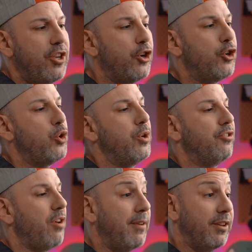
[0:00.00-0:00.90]
you're doing
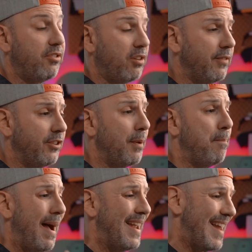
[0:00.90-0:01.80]
yourself a disservice
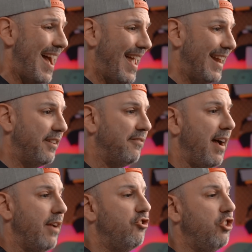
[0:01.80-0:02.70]
by not adding
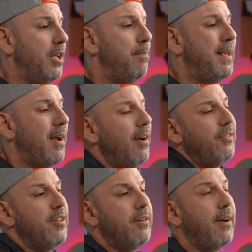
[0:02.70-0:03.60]
5G
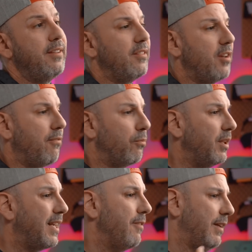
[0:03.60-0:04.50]
because the device itself
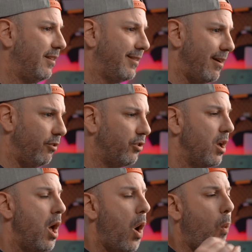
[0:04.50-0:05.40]
really kind of excels
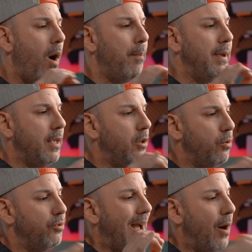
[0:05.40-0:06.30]
while being
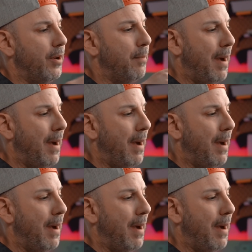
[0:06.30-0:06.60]
used out and